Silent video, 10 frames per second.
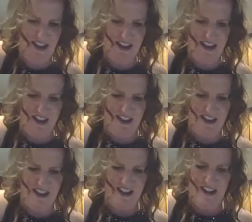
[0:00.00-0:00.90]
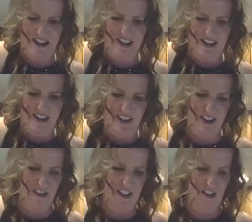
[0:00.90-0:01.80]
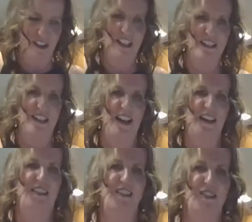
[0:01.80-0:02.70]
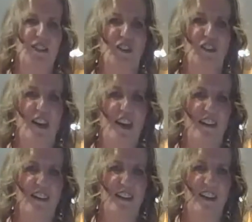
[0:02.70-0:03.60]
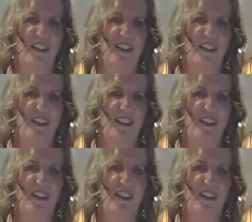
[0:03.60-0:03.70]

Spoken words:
There we go. Look at that. Those are great.